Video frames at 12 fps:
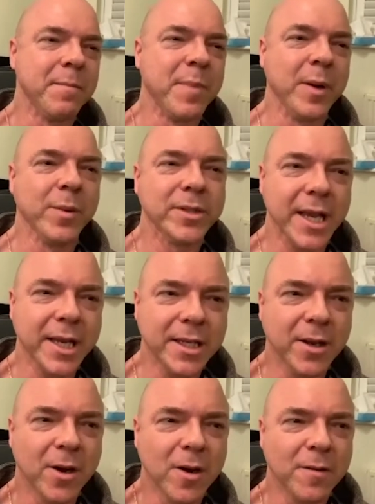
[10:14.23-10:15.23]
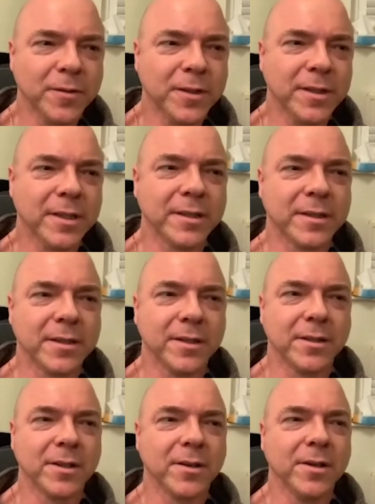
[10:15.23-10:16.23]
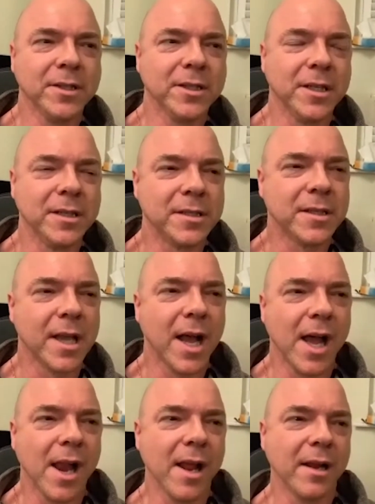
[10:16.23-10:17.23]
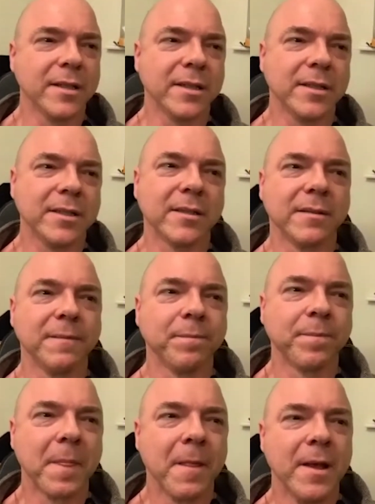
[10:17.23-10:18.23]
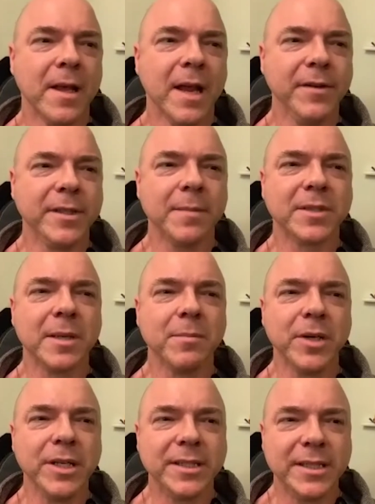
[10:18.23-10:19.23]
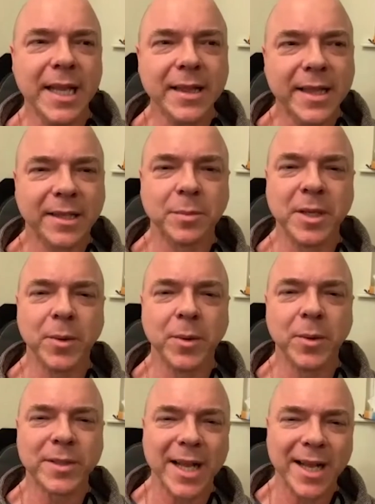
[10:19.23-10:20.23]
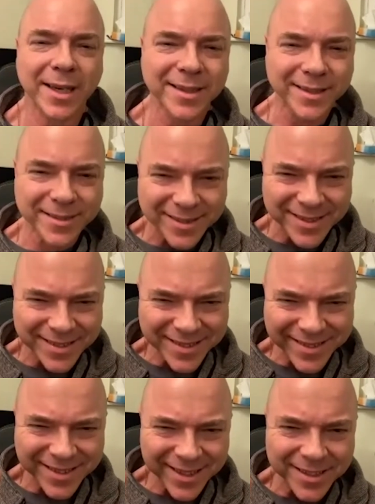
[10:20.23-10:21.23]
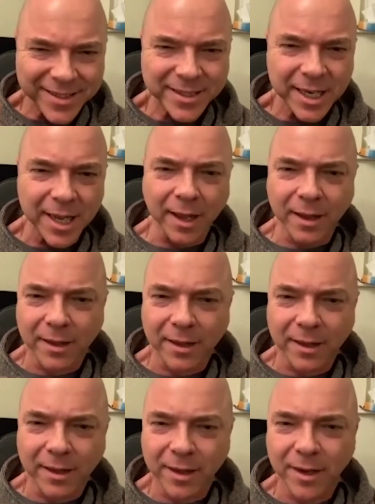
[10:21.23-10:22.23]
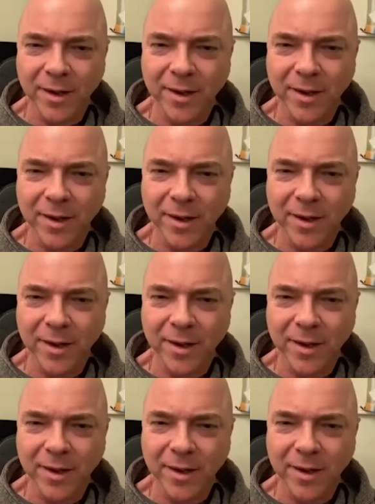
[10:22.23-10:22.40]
But it was actually after the Hodgkins, and I just, every time somebody said that to me, it was like a little sting, and I thought,